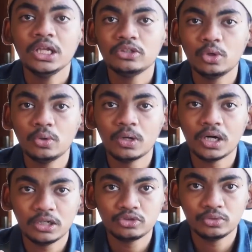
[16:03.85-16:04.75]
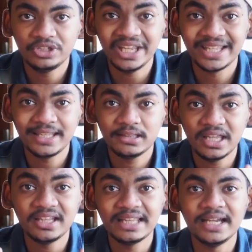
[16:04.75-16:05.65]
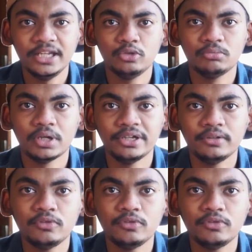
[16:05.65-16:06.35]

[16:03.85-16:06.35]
So also take that into mind.